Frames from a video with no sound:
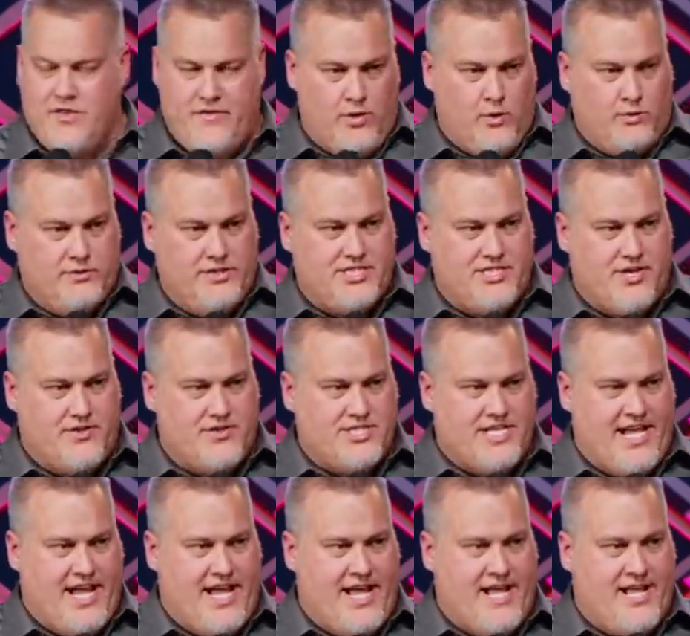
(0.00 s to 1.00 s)
they hold each
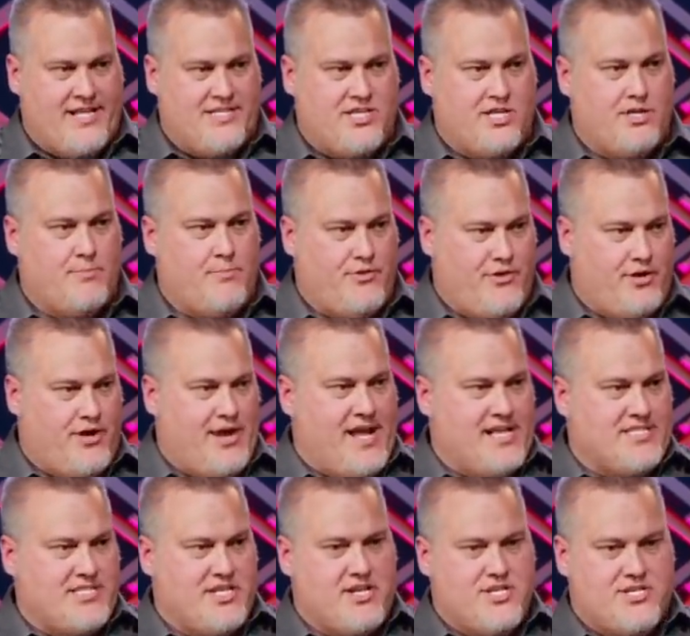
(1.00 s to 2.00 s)
other's hands, and they put their
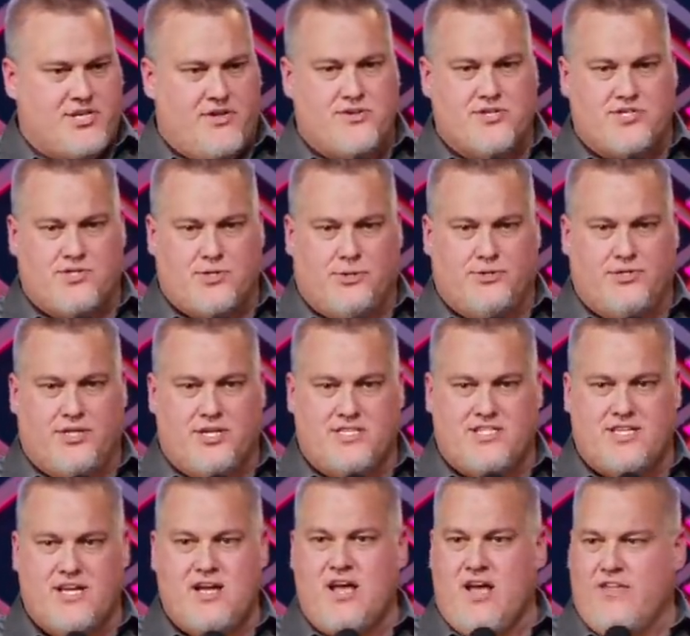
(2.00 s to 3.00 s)
hands on each other's
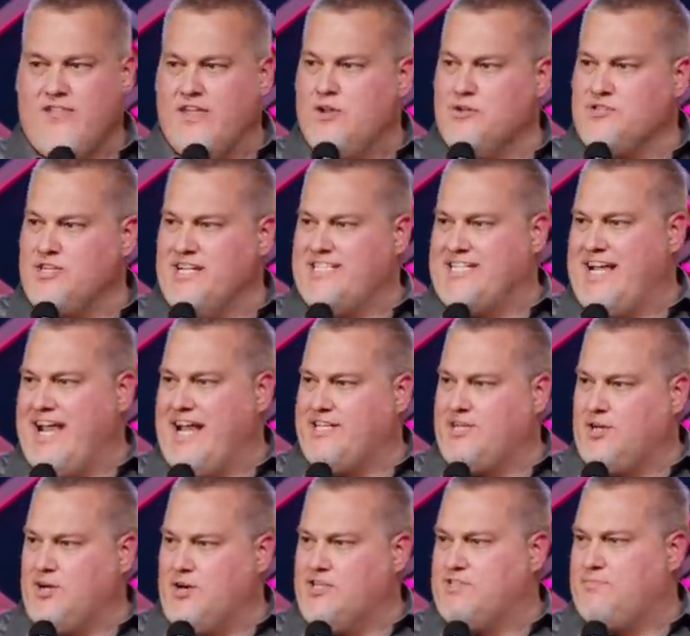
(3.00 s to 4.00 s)
shoulders, and they usually
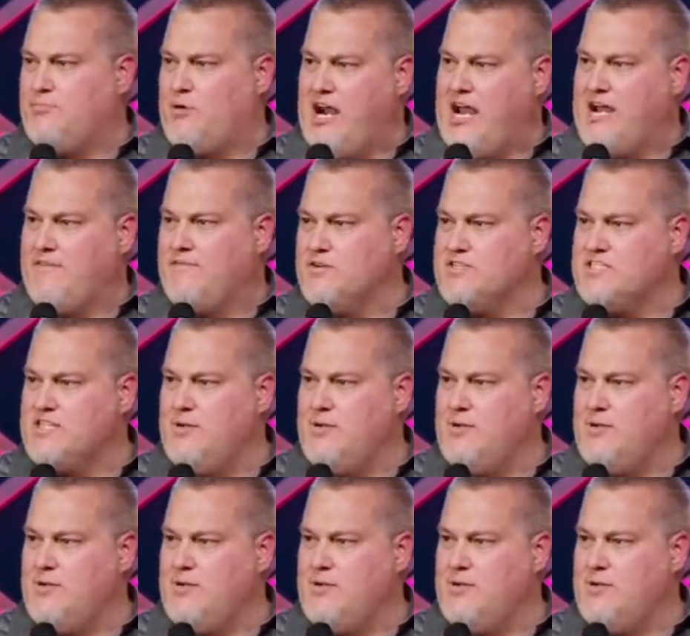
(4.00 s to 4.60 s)
take turns praying for